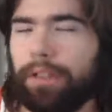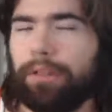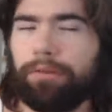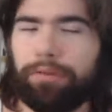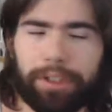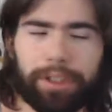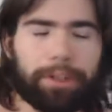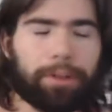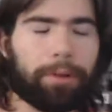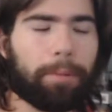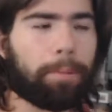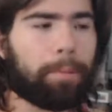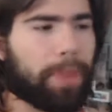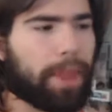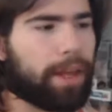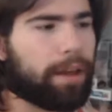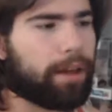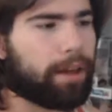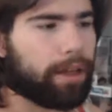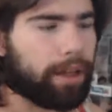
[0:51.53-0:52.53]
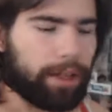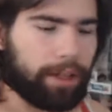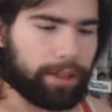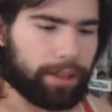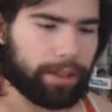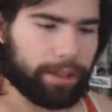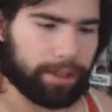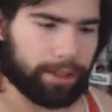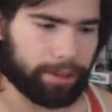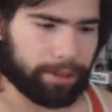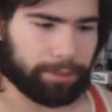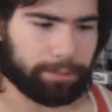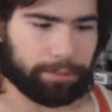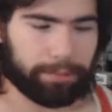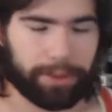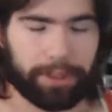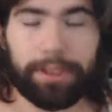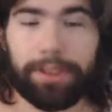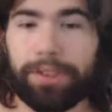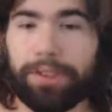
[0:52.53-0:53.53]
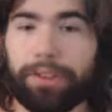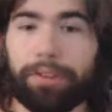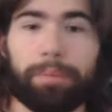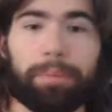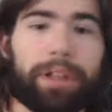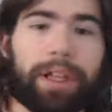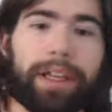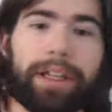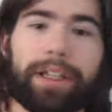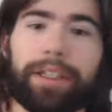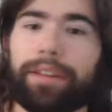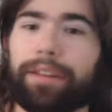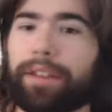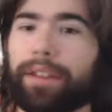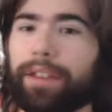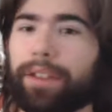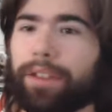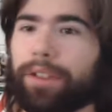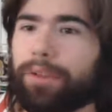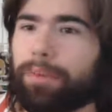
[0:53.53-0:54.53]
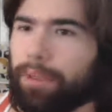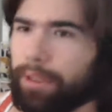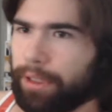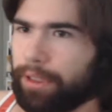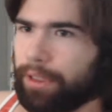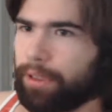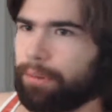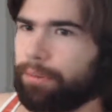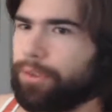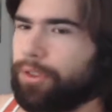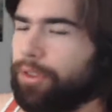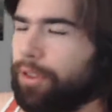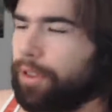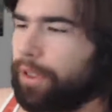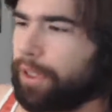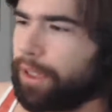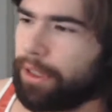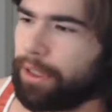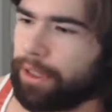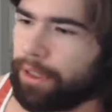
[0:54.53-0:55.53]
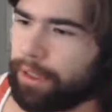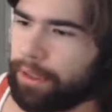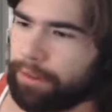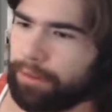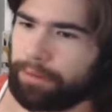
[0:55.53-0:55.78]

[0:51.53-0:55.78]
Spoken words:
video, I am still planning things, but trying to get